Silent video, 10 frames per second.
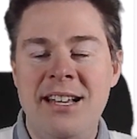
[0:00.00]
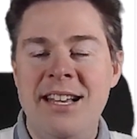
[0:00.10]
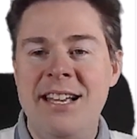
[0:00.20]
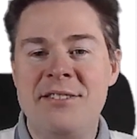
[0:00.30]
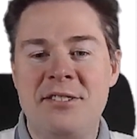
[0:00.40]

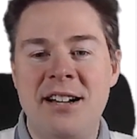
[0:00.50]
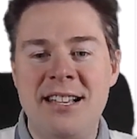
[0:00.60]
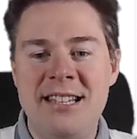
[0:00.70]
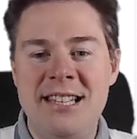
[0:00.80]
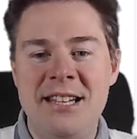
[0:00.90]
Entra
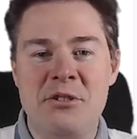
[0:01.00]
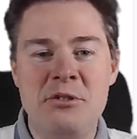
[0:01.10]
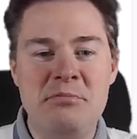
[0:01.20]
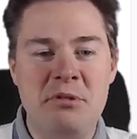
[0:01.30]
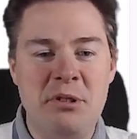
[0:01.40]
ID
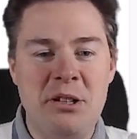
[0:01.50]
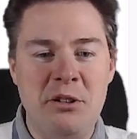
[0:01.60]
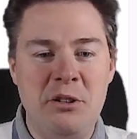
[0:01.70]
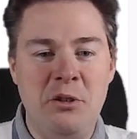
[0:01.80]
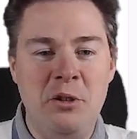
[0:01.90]
group with
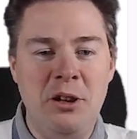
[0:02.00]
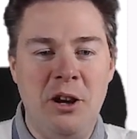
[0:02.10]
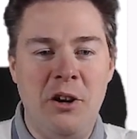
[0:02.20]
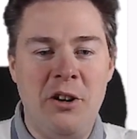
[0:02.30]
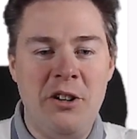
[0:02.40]
all
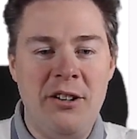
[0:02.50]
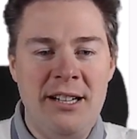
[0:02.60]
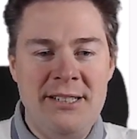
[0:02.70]
our